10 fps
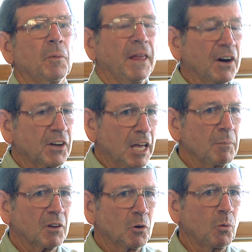their
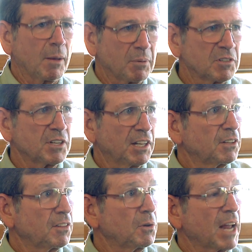chemical weapons
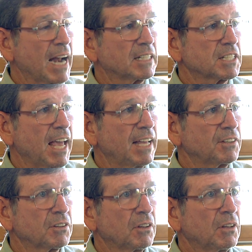into the United
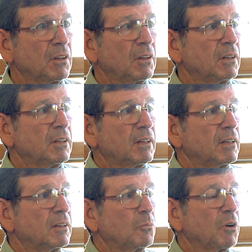States
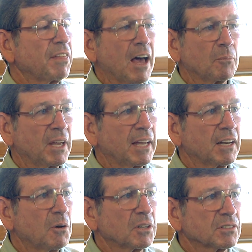without being
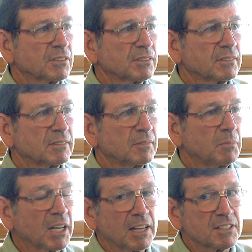noticed,
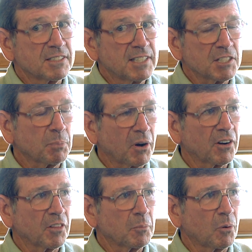because this
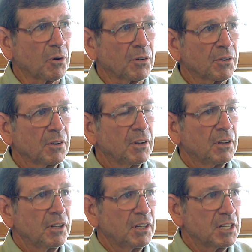part of the border
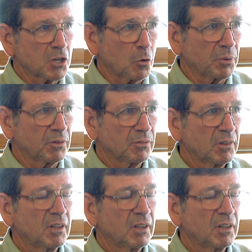is open.